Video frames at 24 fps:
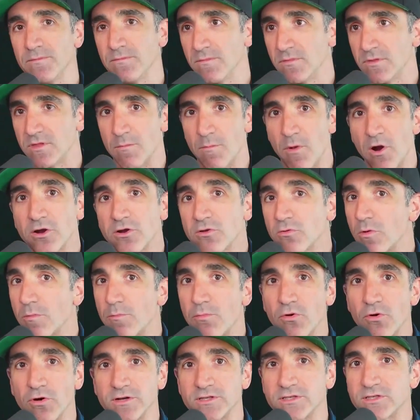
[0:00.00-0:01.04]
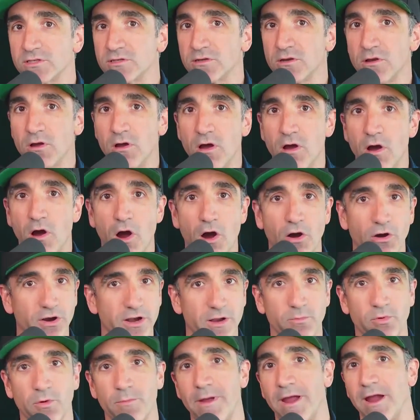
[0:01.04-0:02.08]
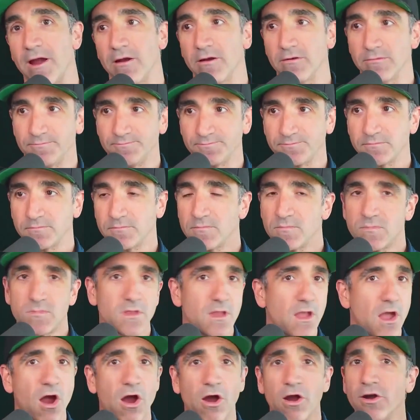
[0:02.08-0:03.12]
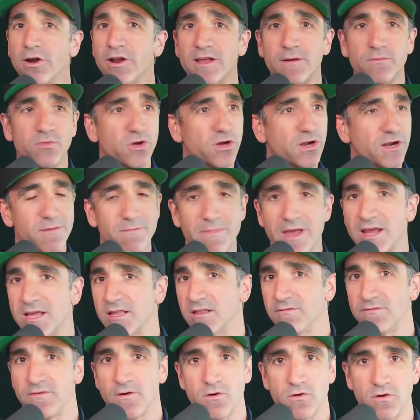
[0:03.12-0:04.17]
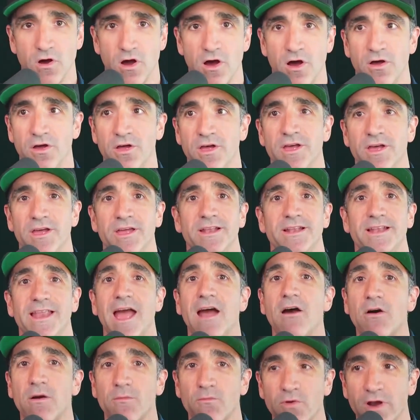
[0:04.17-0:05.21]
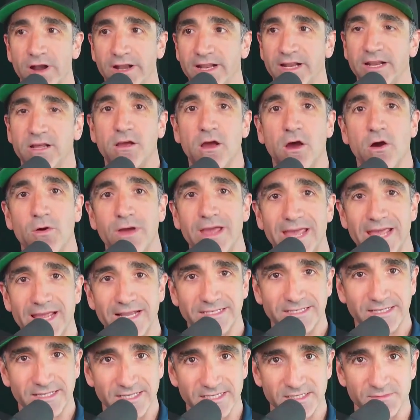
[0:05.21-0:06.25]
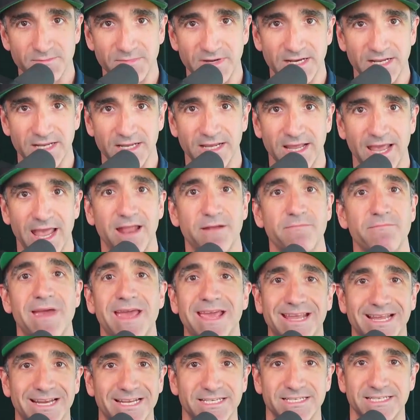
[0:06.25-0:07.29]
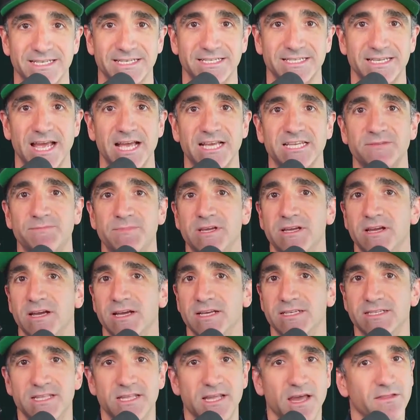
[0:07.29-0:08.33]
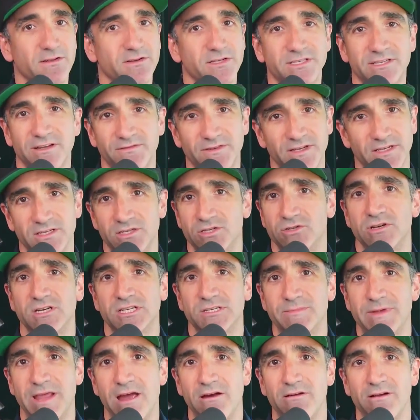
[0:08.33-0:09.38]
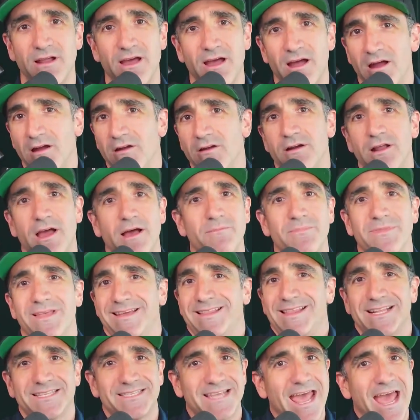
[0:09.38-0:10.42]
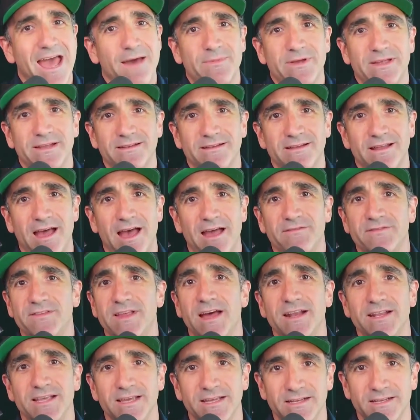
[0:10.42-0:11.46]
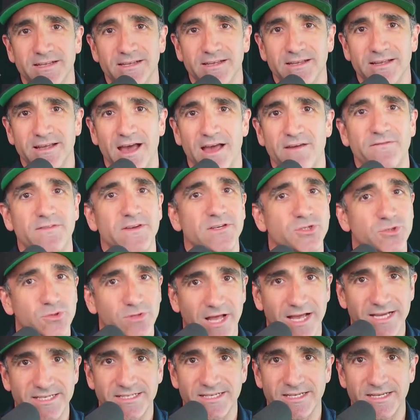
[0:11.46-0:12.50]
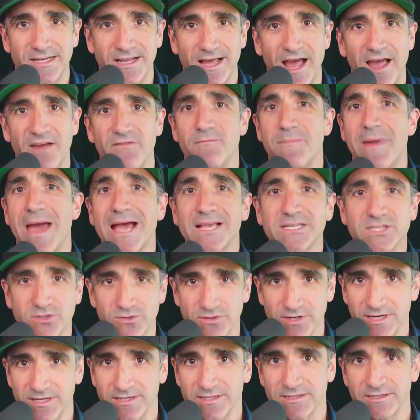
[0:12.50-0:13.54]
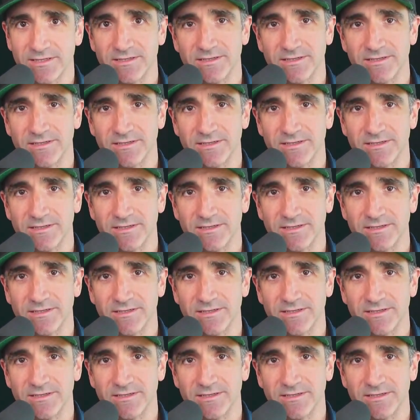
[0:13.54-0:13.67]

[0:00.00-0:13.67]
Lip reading: the market report's already prepared. I already am good at making the phone call. Now I'm ready to go into this meeting and make it a success, because the other stuff doesn't stress me out. I'm like, that's habit. I've done it. I've visualized it. I've mastered it.